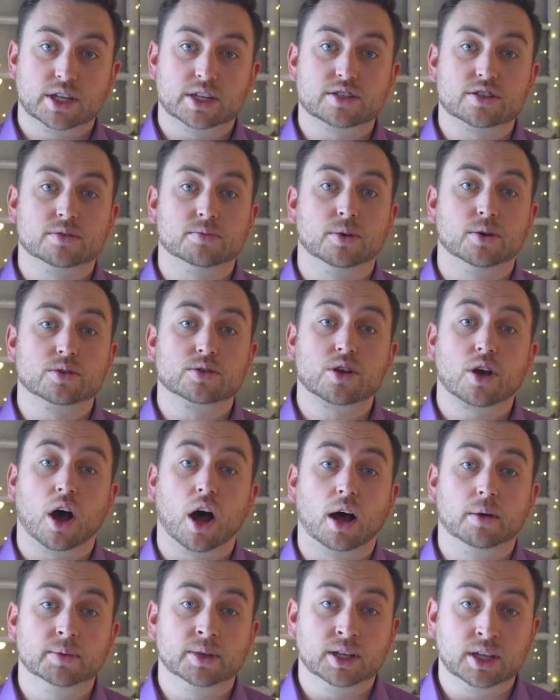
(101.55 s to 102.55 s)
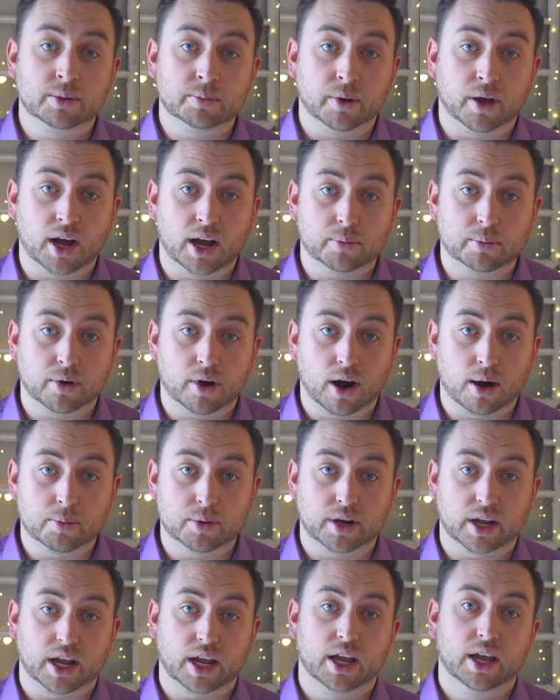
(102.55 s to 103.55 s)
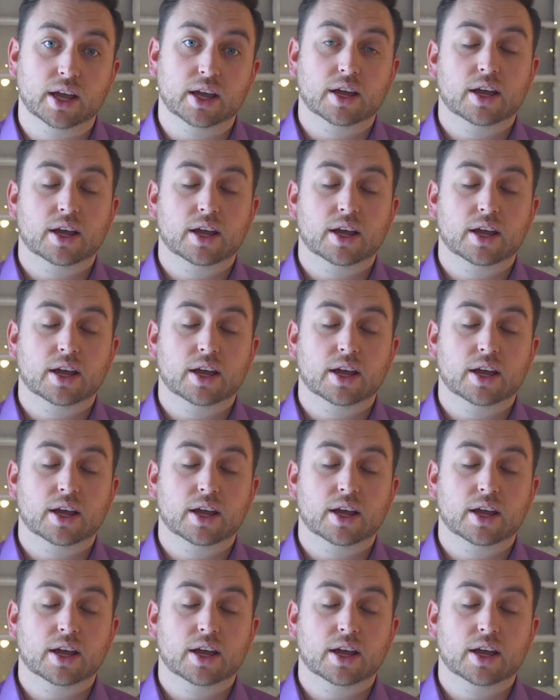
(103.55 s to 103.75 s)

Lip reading: That's the most commonly bought property.